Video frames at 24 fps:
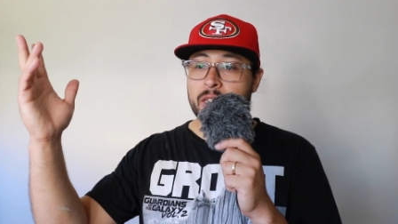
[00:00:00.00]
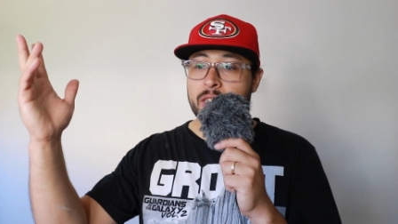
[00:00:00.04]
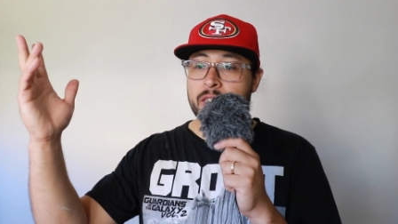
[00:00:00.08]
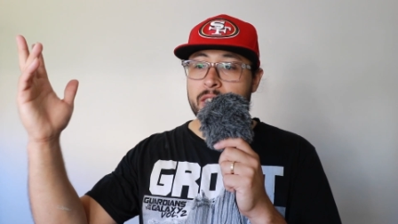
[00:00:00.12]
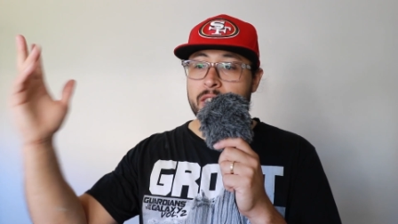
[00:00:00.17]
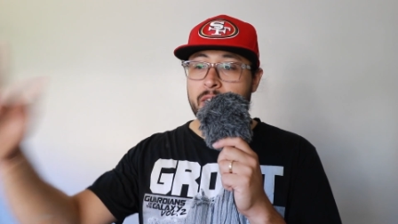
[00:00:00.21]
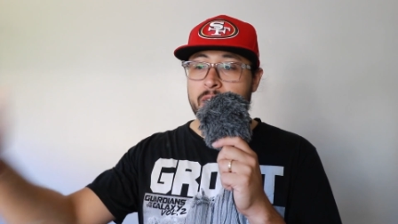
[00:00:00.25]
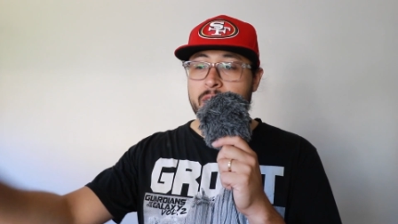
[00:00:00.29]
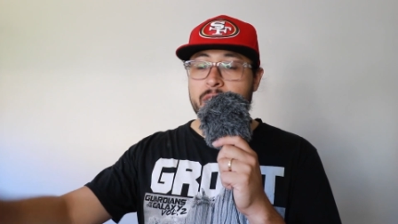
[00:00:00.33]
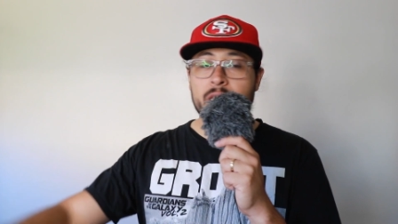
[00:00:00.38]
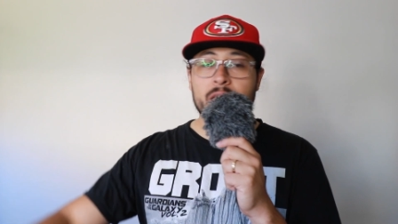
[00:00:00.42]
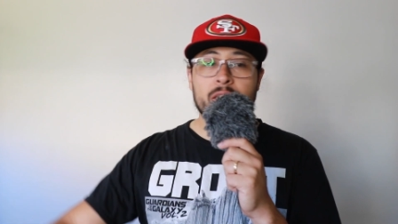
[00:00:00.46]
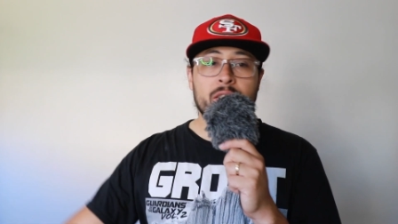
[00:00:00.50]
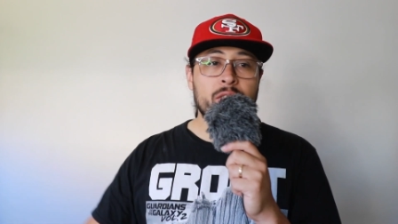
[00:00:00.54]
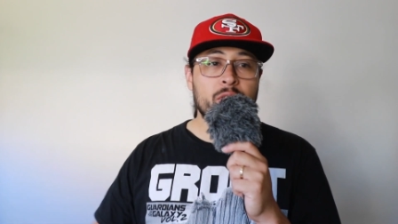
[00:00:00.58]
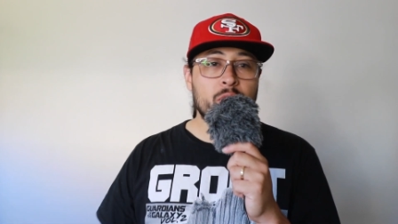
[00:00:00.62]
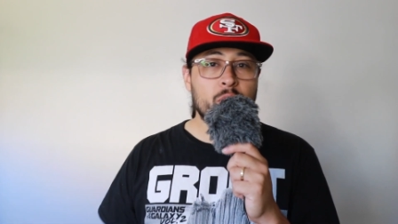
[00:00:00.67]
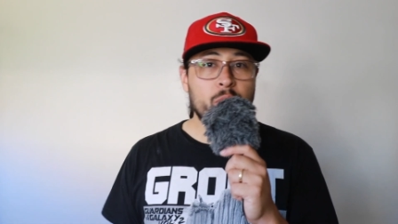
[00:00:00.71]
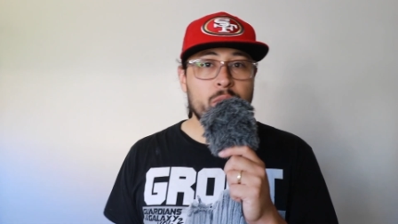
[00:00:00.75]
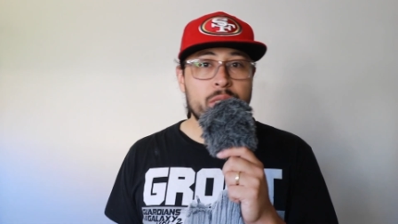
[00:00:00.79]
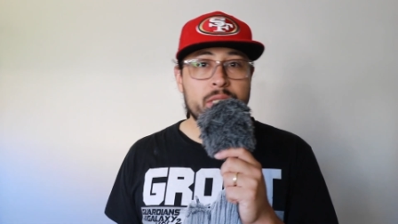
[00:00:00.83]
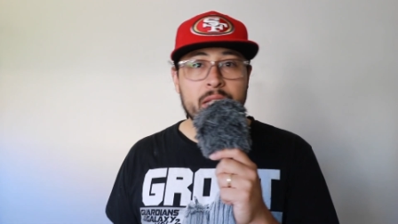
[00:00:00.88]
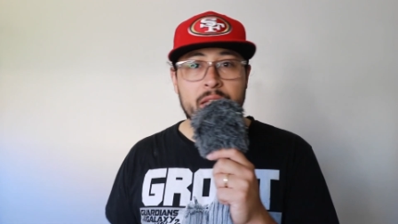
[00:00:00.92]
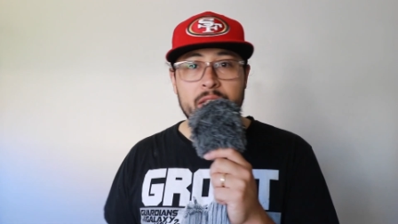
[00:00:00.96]
Jesus,
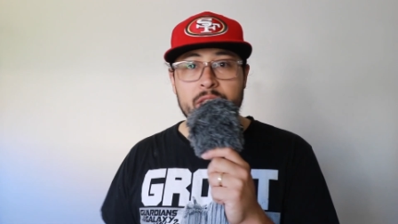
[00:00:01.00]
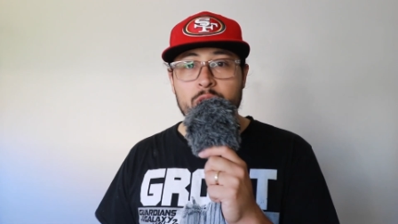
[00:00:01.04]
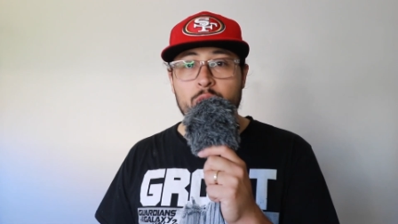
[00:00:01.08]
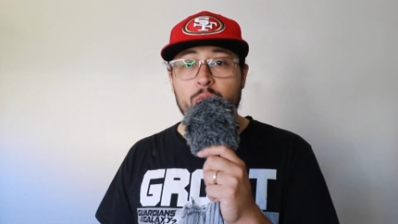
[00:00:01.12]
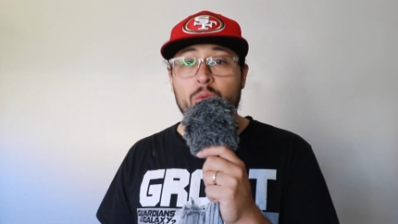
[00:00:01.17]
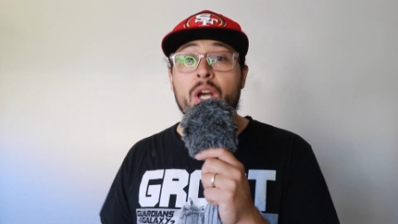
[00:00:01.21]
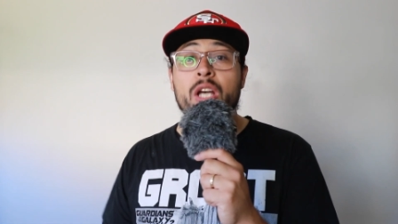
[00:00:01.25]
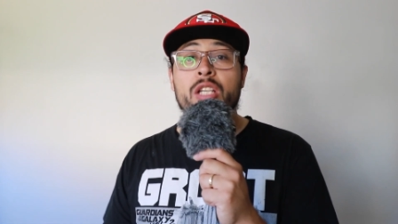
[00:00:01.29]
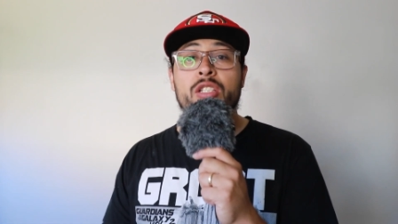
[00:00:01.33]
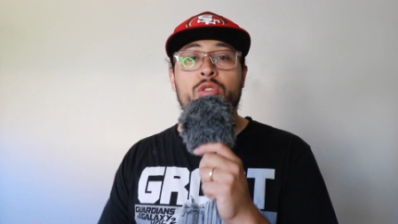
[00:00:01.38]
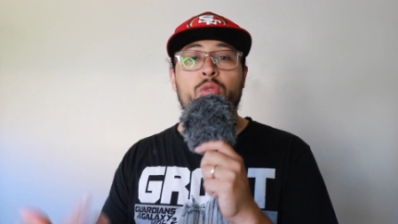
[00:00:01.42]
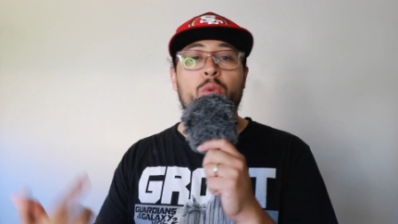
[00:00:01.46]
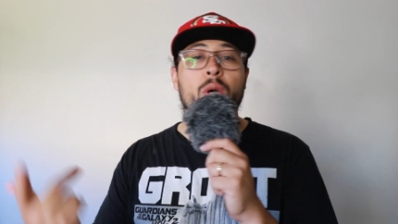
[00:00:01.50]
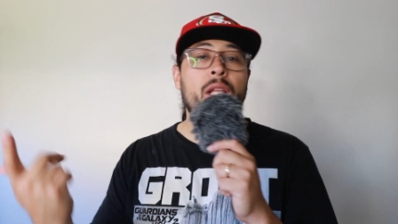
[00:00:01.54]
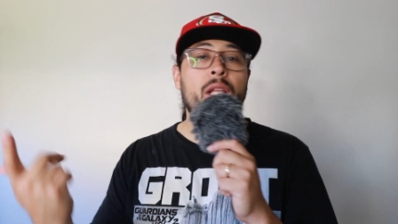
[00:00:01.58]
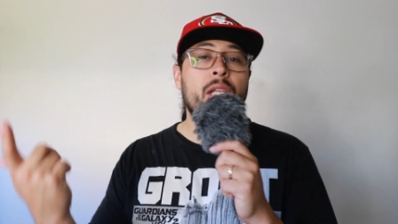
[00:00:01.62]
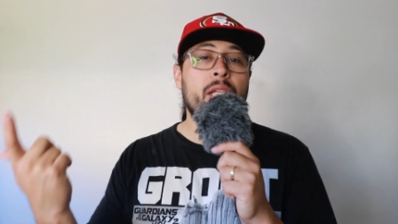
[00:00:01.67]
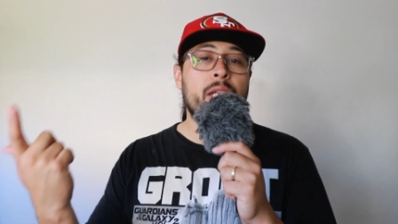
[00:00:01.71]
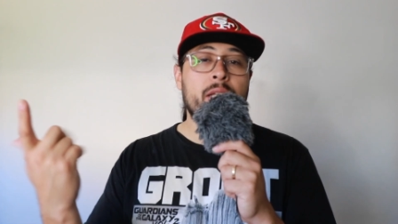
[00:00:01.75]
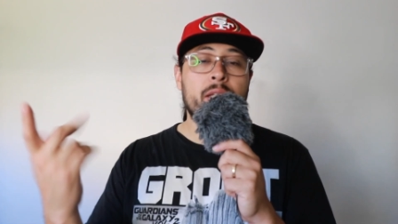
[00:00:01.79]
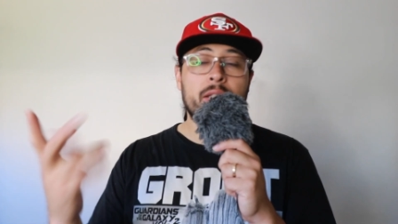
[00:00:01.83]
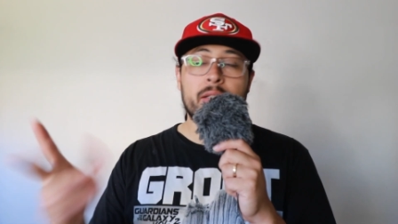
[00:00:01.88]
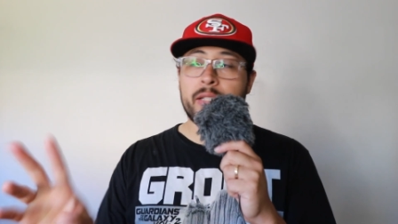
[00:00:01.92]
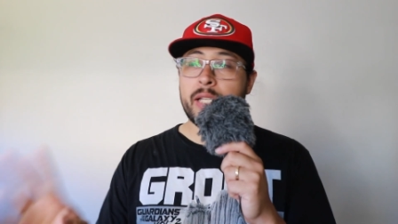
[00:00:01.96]
who was that to? Ross
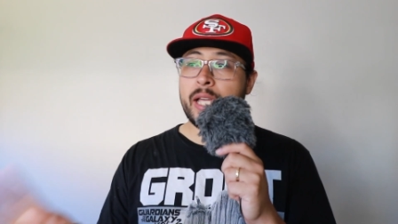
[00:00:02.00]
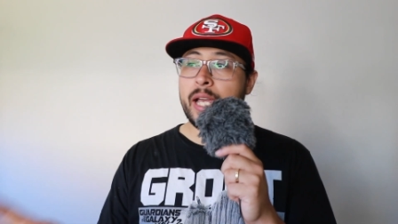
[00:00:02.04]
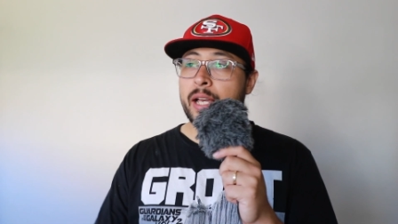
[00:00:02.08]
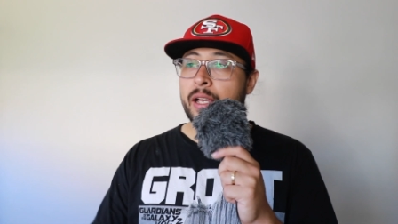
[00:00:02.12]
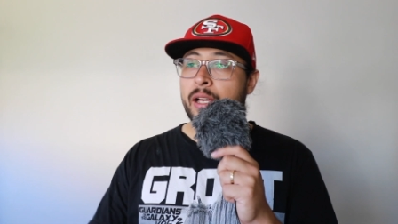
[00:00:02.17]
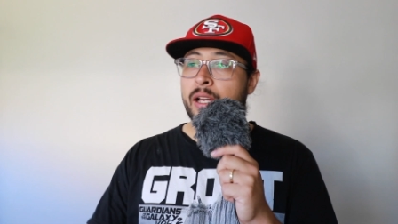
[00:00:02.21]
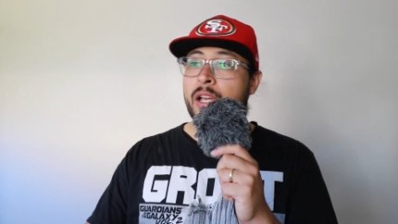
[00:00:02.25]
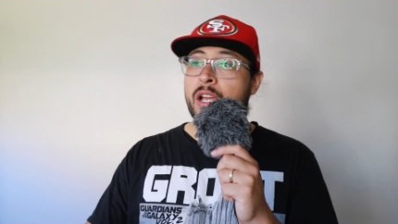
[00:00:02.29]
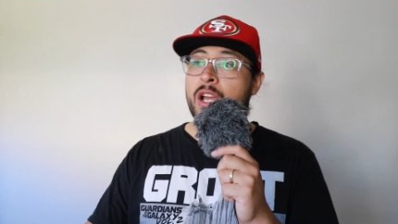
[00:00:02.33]
Dwelly. Yeah.